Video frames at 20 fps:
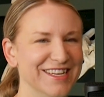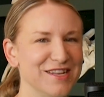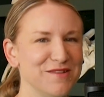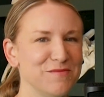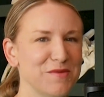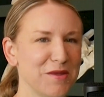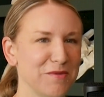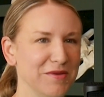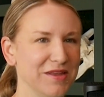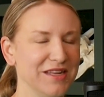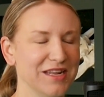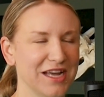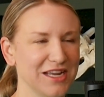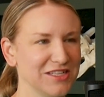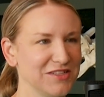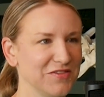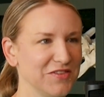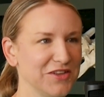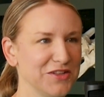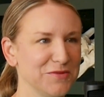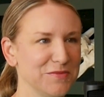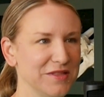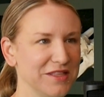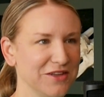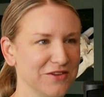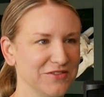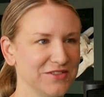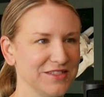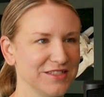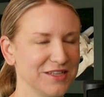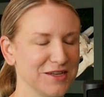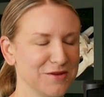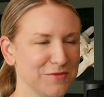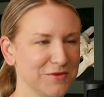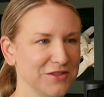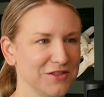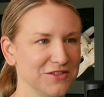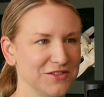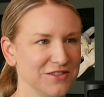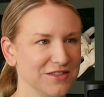Maybe in Nashville, but that was a
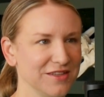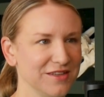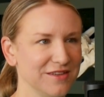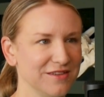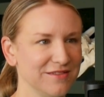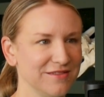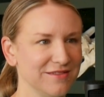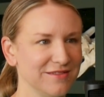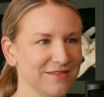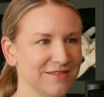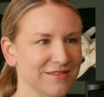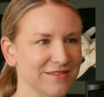couple years ago.